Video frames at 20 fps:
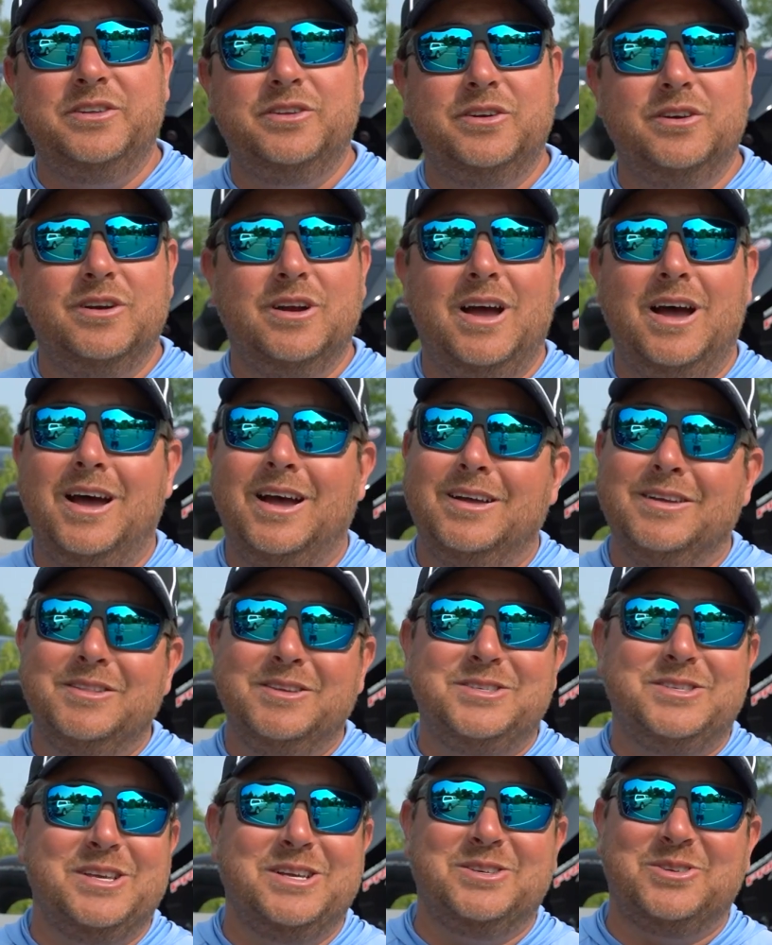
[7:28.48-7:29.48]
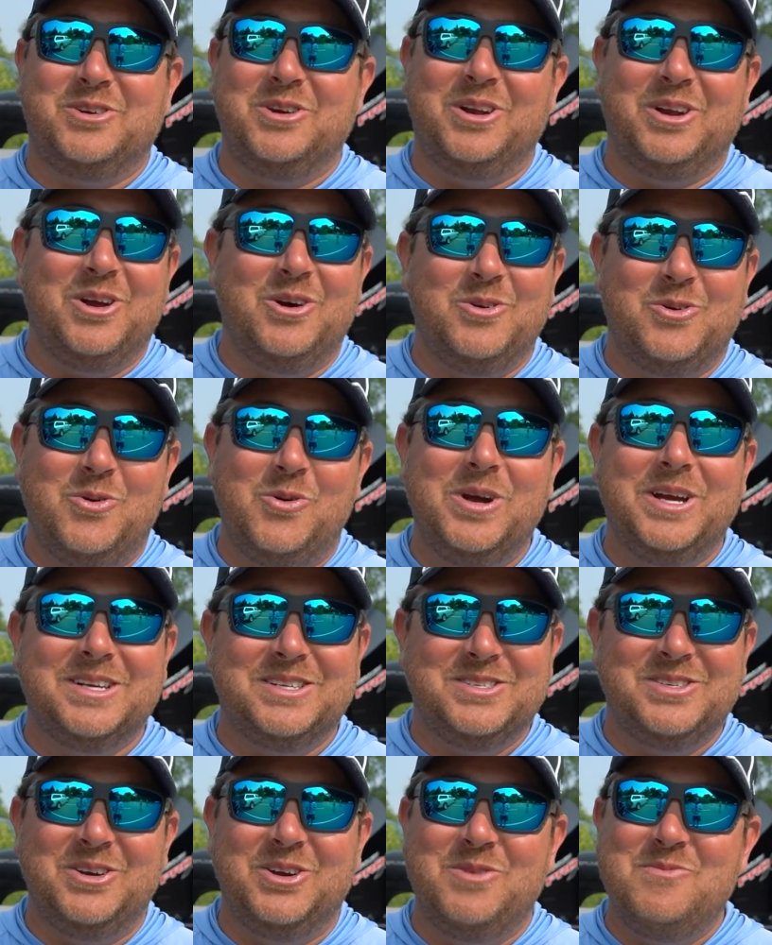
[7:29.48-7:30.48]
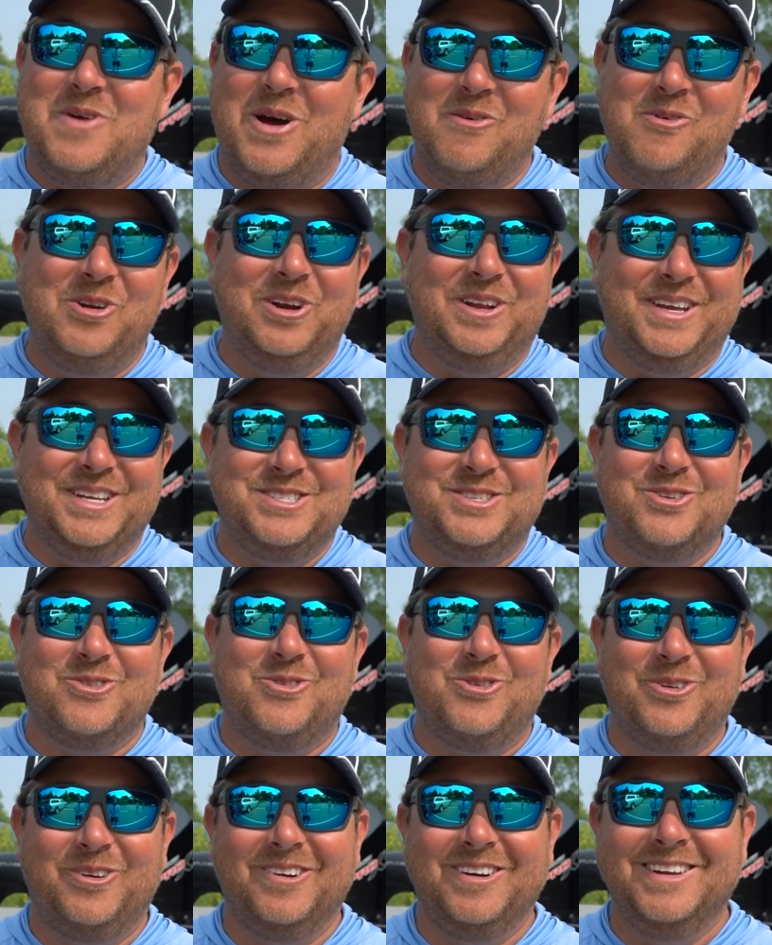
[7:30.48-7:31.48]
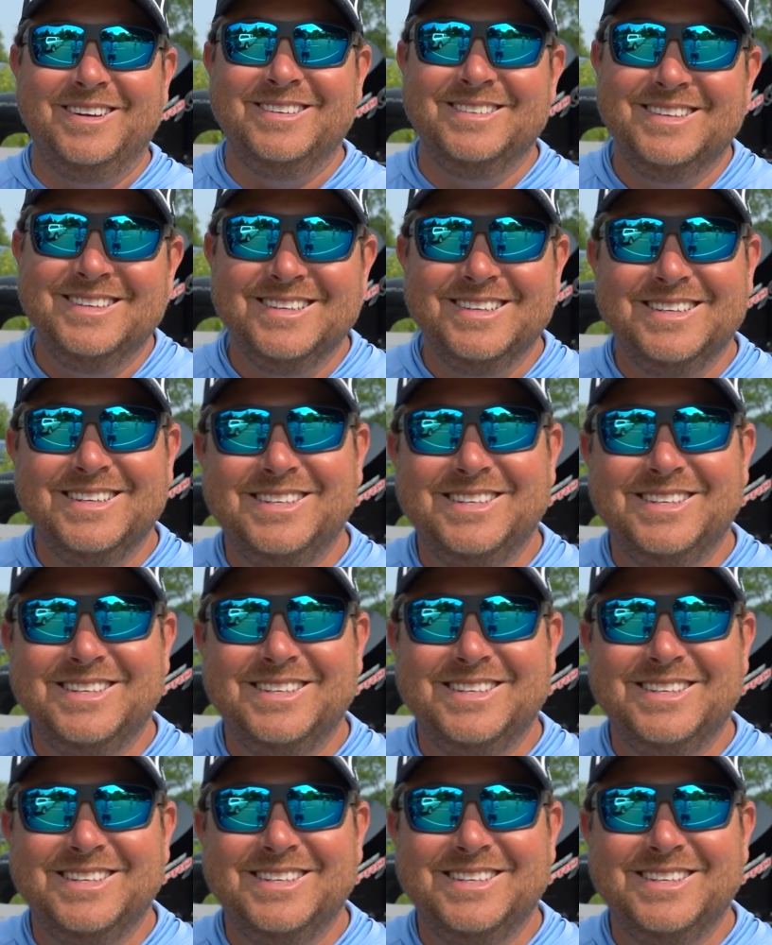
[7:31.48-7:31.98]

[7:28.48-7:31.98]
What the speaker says: dealer. These things are going to go quick, so you might want to get your order in.